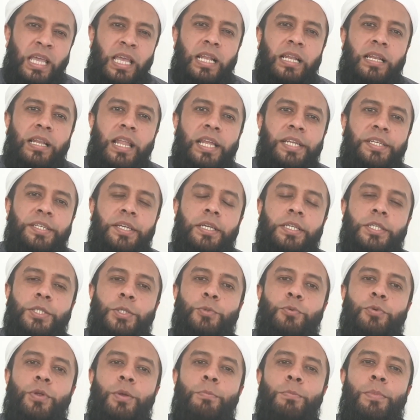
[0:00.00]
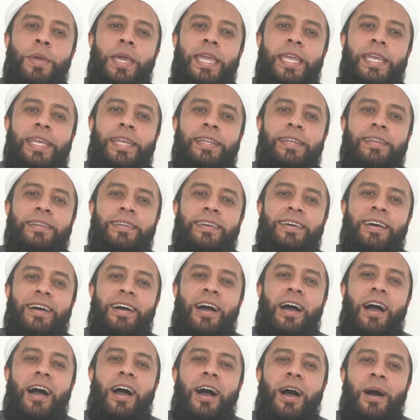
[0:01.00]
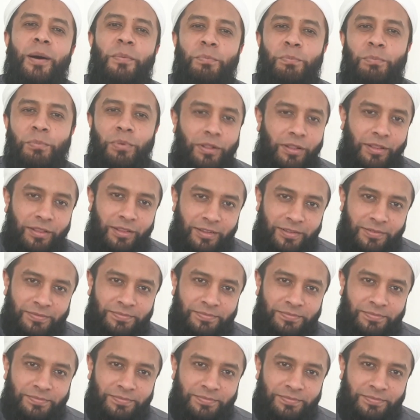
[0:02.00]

Let us remain humble.